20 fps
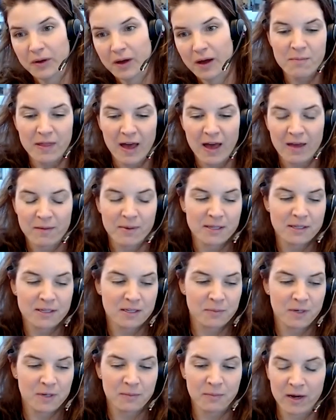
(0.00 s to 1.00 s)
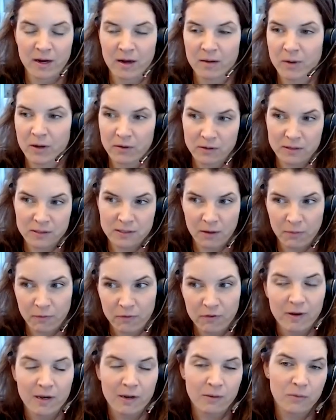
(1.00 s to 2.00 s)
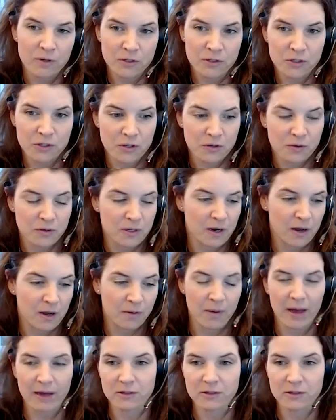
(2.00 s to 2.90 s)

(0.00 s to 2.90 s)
And by that, I mean somebody might come along and say, we really want to do, you know,